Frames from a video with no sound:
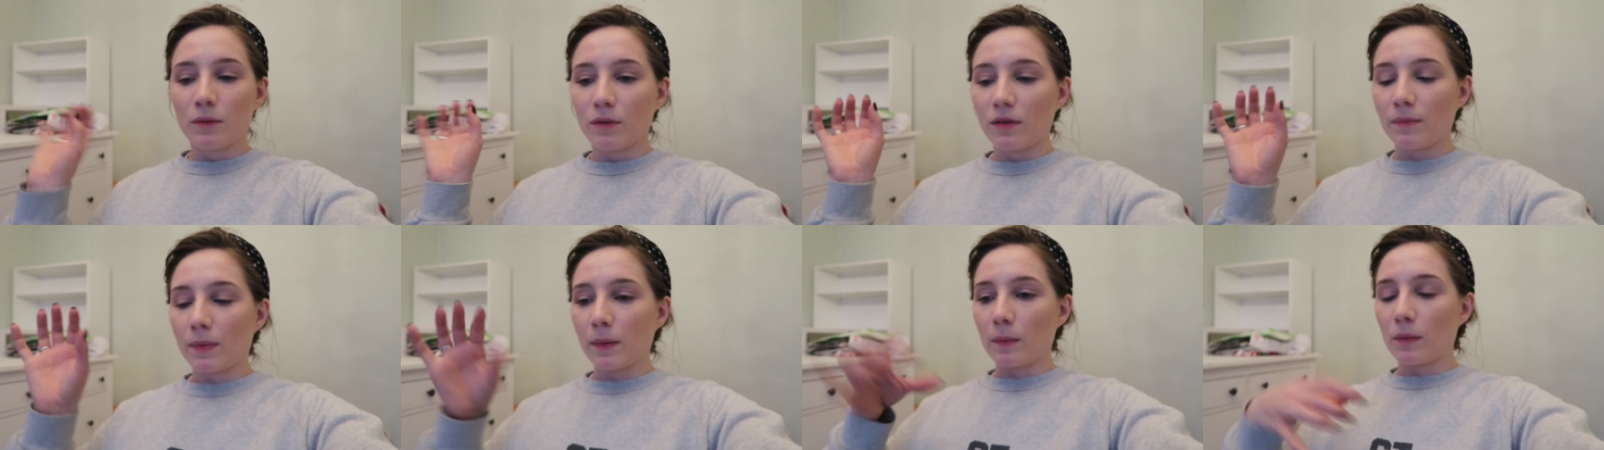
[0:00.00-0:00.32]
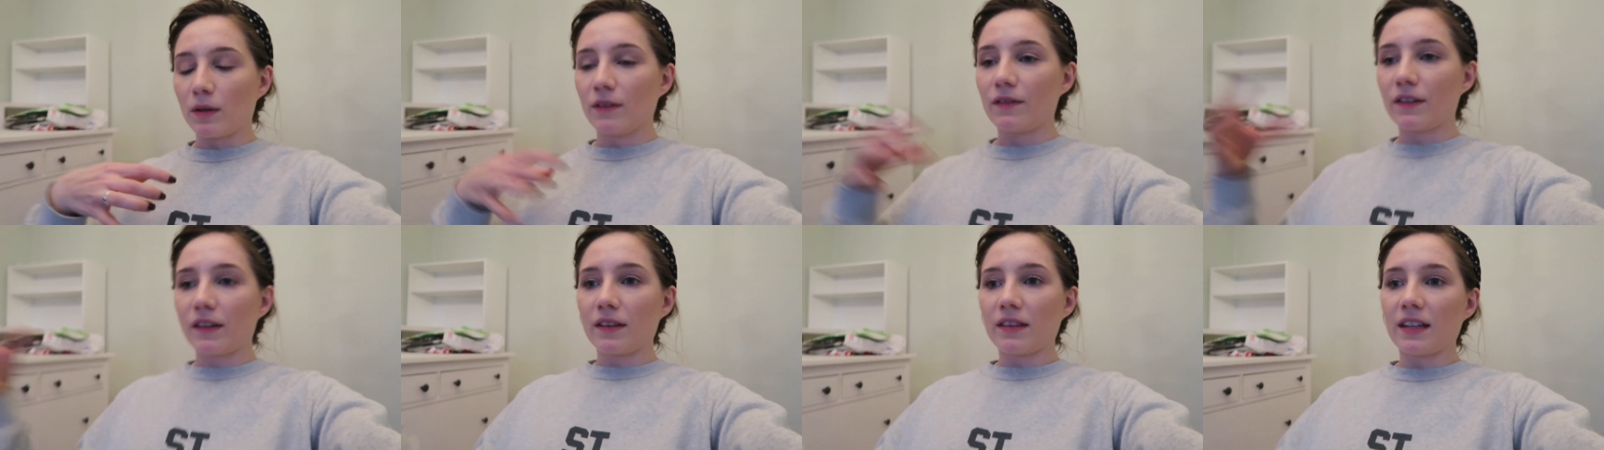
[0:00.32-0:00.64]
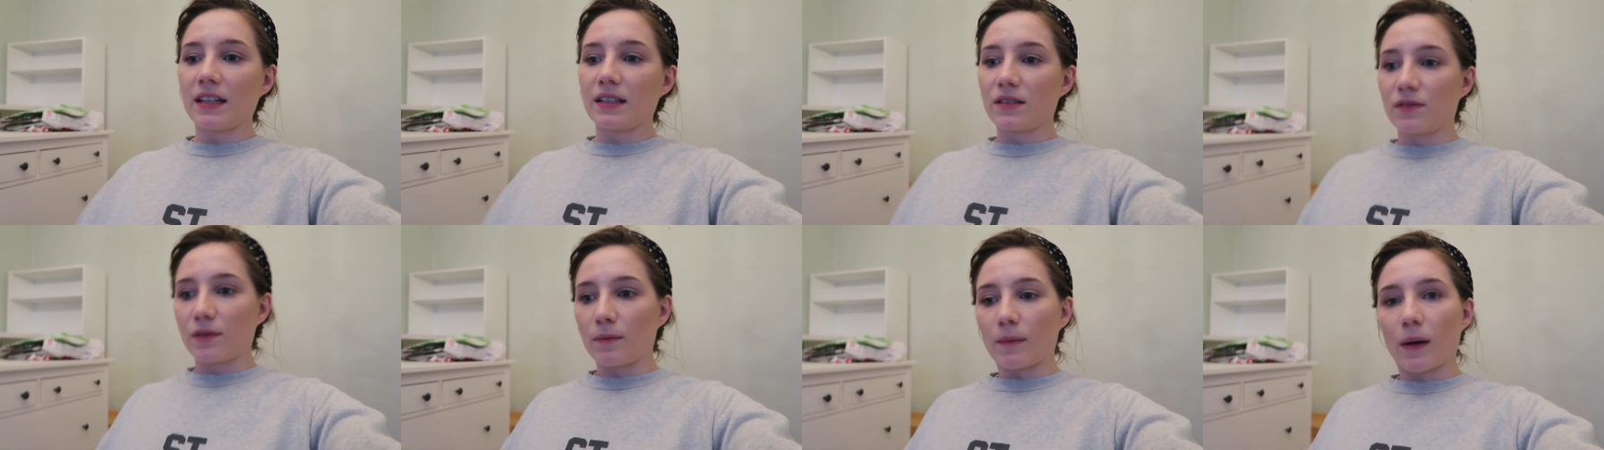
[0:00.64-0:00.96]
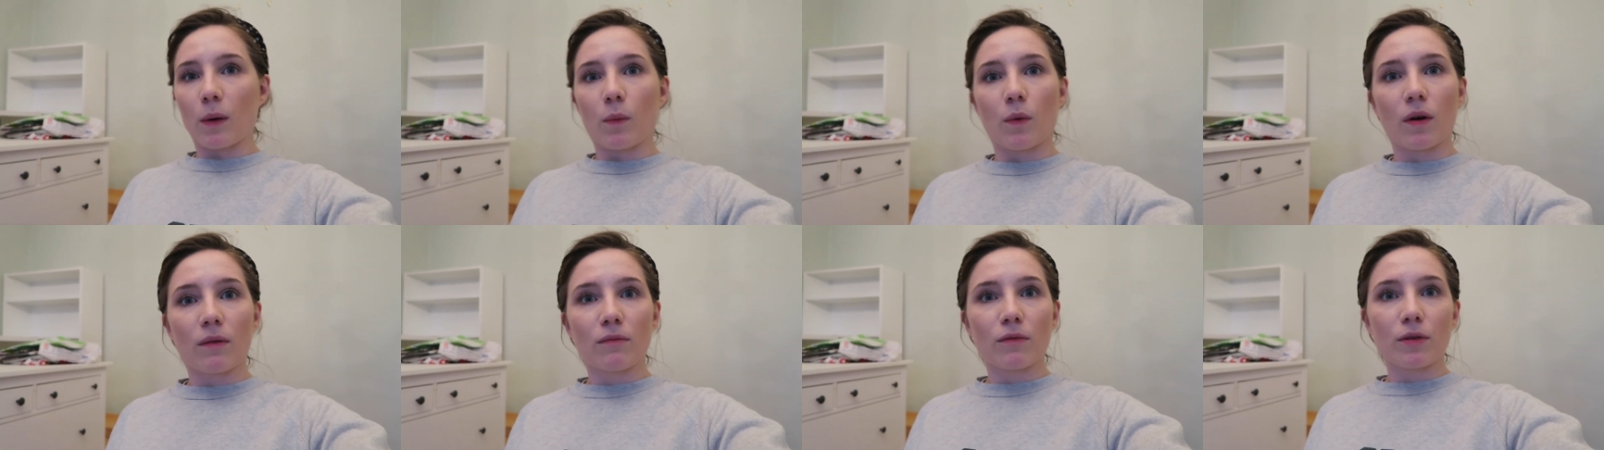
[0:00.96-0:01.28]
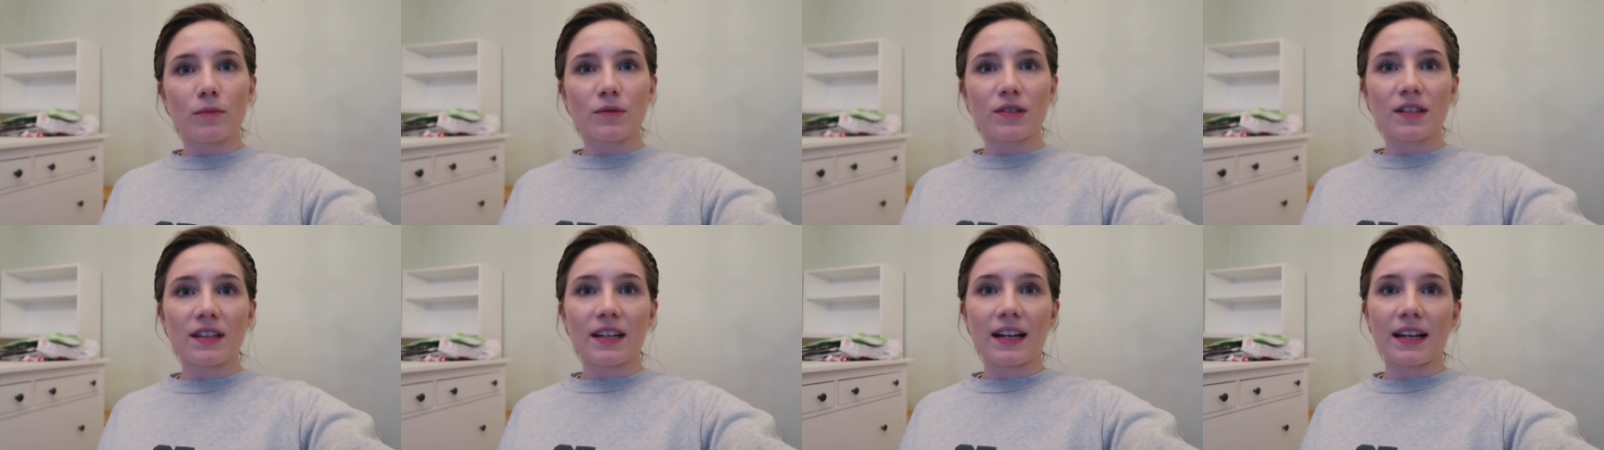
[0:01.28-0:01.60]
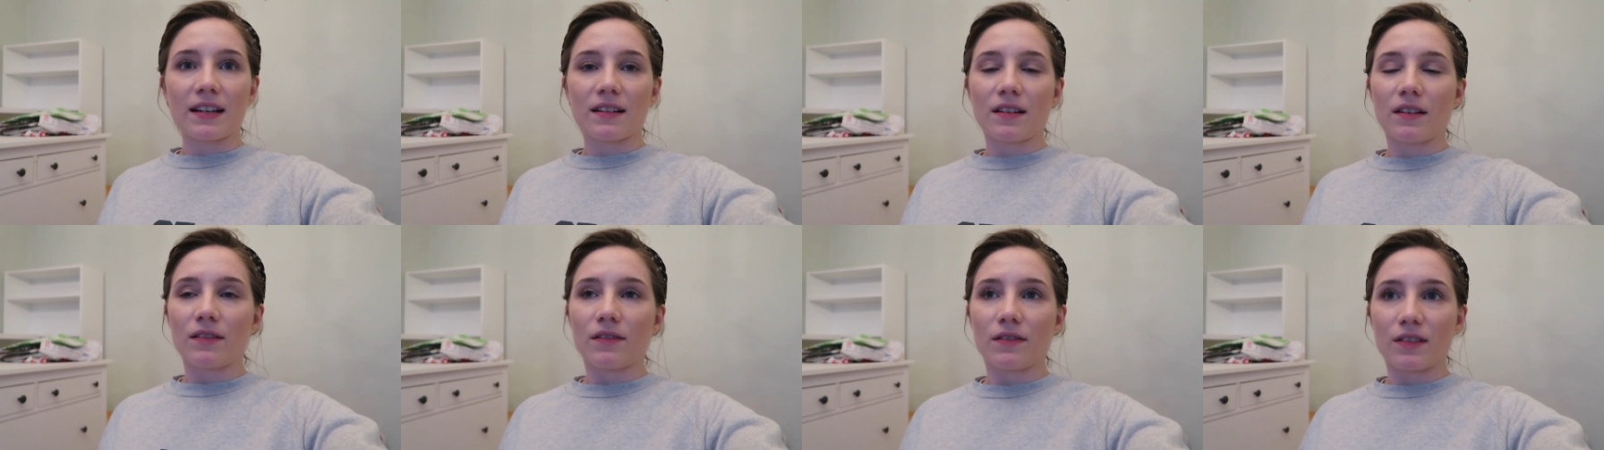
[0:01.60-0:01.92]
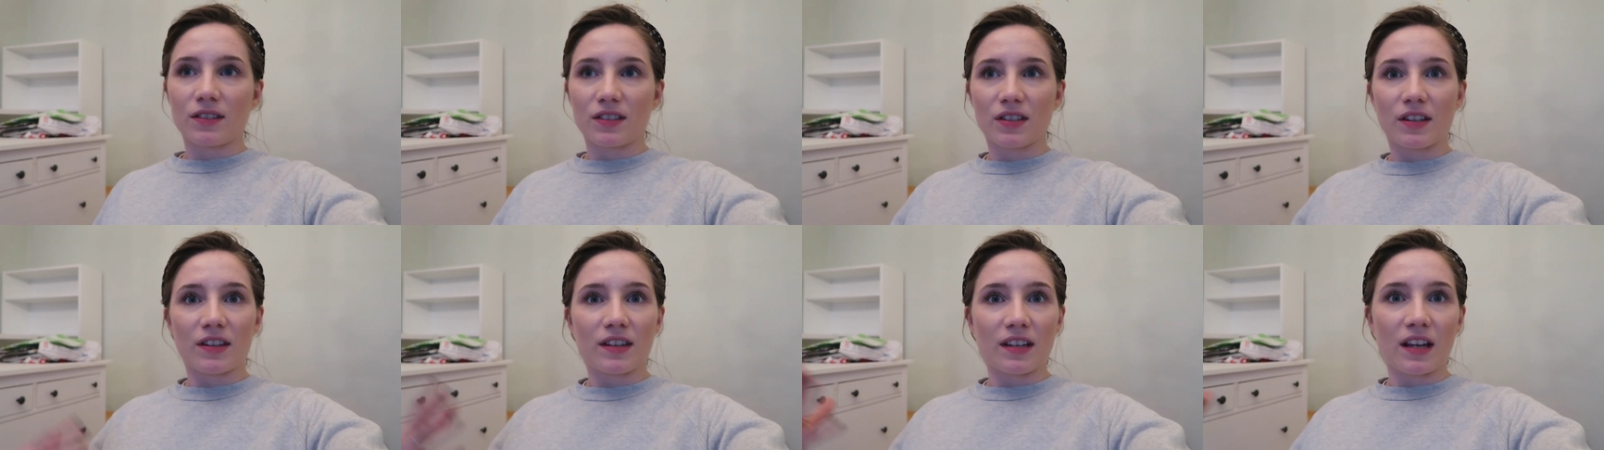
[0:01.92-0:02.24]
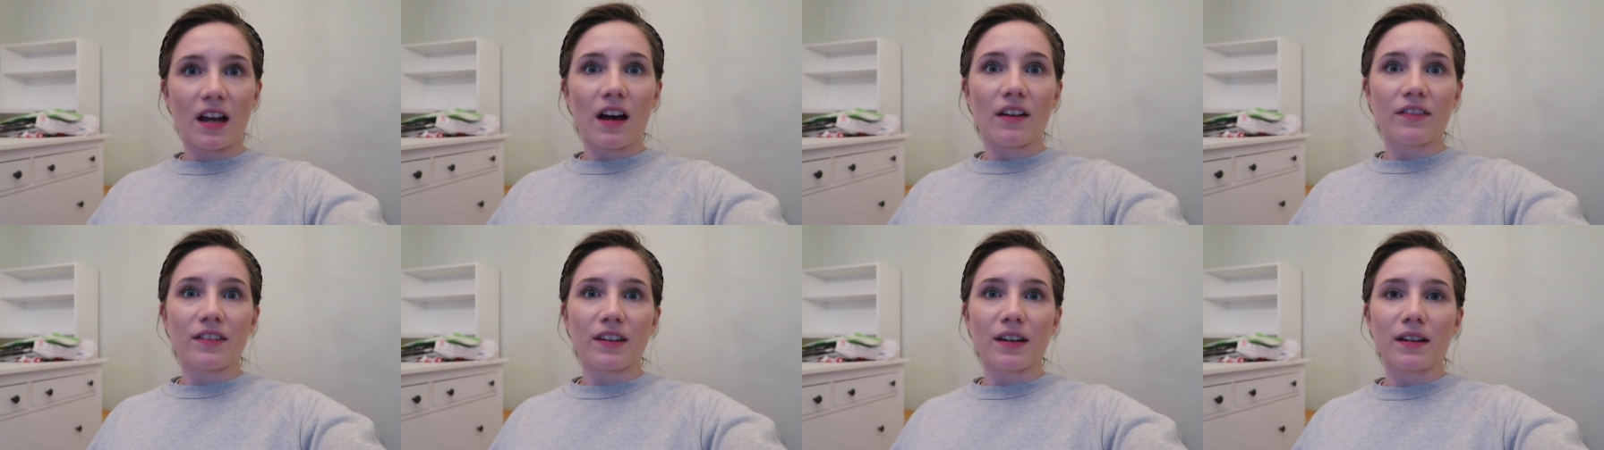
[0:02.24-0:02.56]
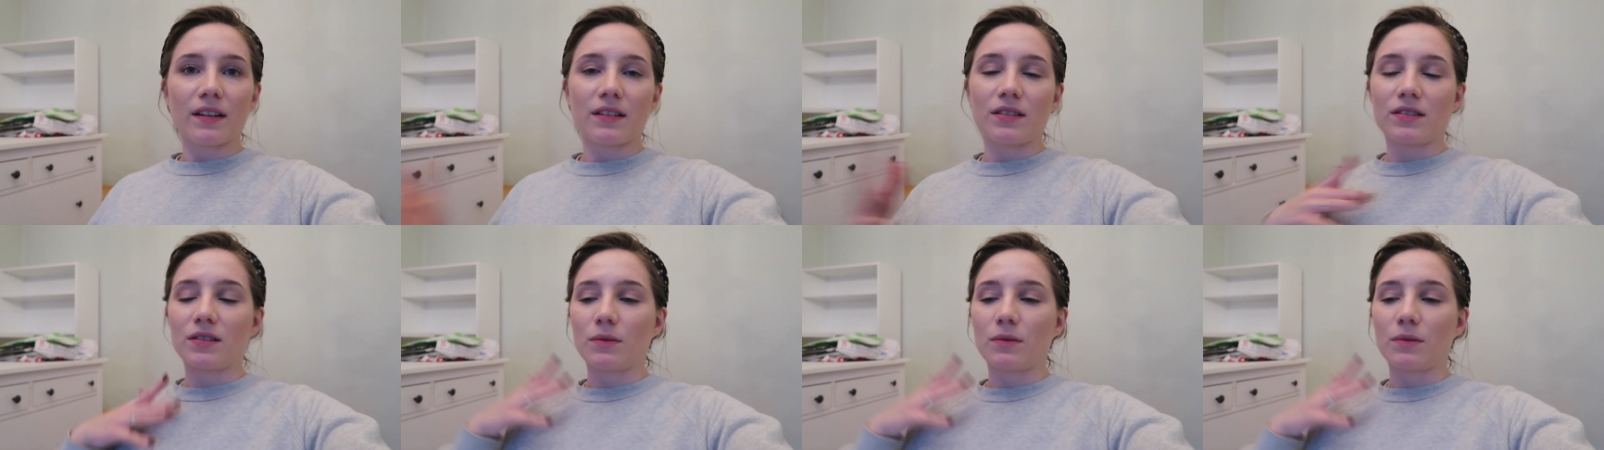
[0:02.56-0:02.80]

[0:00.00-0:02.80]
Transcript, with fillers: We've been moving things from like one room to the next, to the other.